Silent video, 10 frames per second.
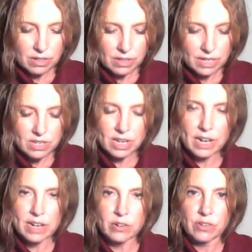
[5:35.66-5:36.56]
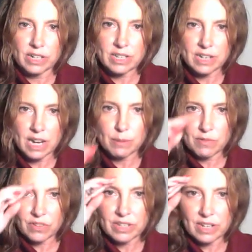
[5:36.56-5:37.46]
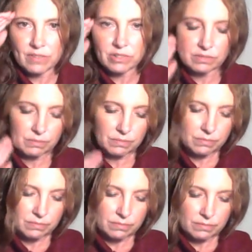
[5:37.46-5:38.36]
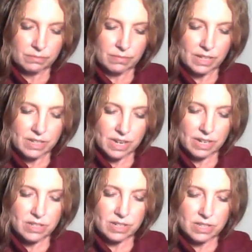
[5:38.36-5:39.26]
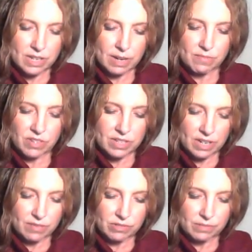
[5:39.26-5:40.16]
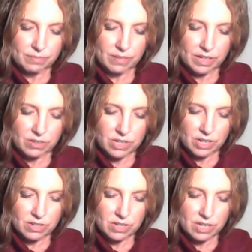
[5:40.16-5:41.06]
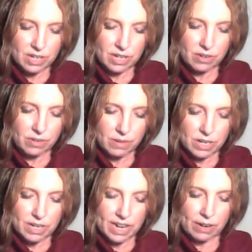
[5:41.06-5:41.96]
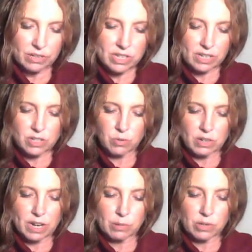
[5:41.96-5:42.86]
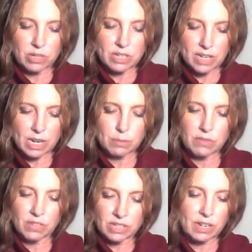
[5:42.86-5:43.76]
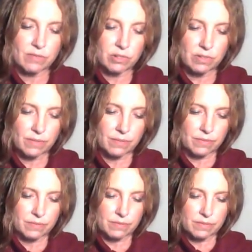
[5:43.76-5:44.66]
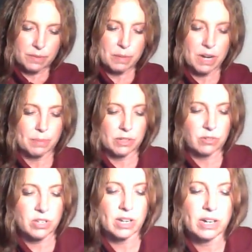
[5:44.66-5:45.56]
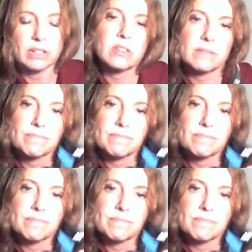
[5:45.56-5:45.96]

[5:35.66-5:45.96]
they say here that it's named for the devil. And yes, it's named for the devil. And it goes on to say here, now its next door neighbor is named for the devil. Popular science.